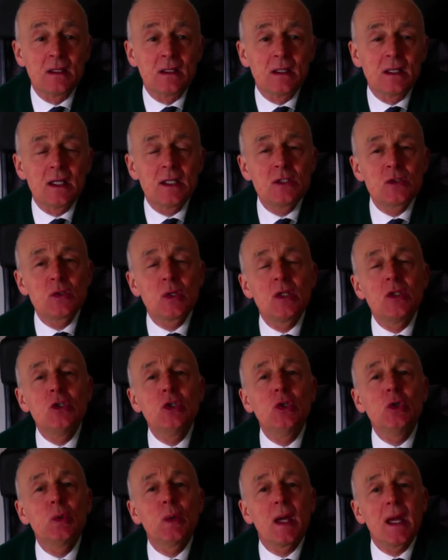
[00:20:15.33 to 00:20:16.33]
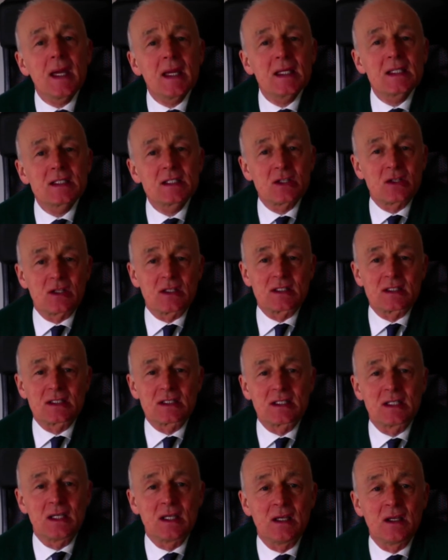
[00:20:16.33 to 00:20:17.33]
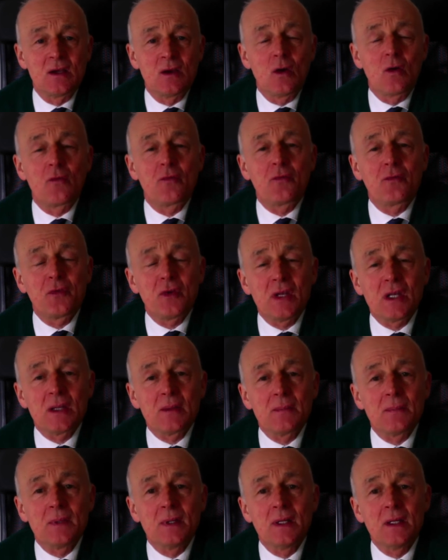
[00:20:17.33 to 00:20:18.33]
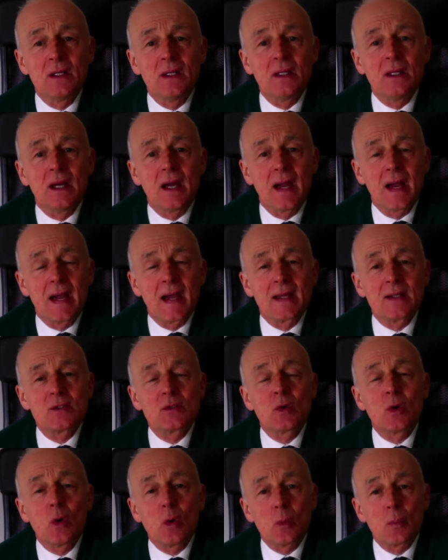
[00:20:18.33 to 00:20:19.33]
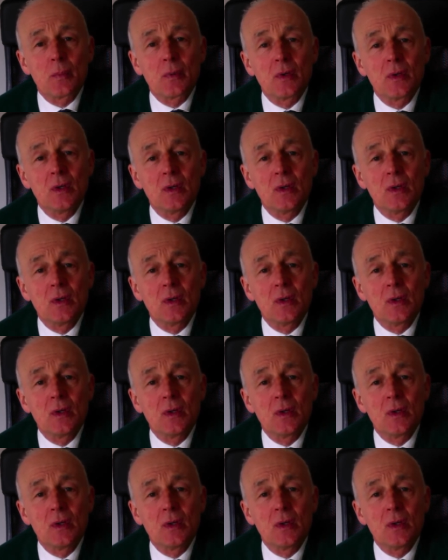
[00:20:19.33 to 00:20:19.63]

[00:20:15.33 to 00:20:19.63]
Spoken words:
into a new exodus of freedom and hope,